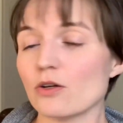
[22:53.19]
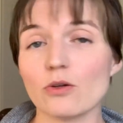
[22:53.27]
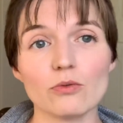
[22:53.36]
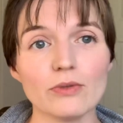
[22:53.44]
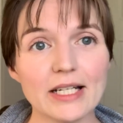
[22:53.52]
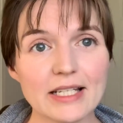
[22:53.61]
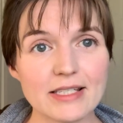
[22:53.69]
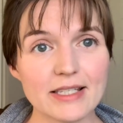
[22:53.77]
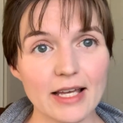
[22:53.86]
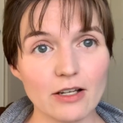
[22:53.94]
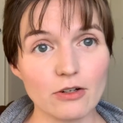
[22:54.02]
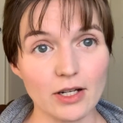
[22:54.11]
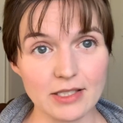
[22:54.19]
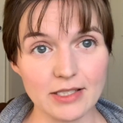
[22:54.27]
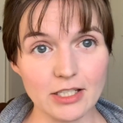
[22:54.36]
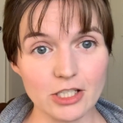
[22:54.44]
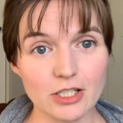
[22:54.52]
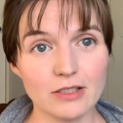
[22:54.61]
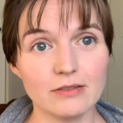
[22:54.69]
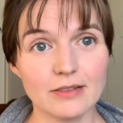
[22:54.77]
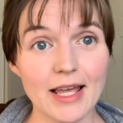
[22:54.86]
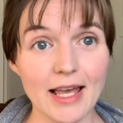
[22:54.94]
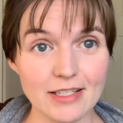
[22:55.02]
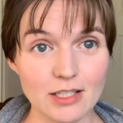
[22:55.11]
Ready, Set, Cross Stitch,
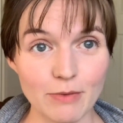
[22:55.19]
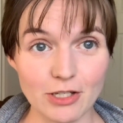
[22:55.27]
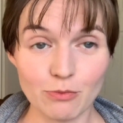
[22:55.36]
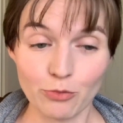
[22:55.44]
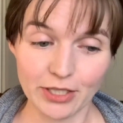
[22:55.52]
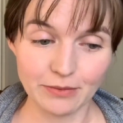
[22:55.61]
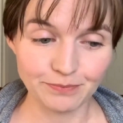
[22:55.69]
exclamation point.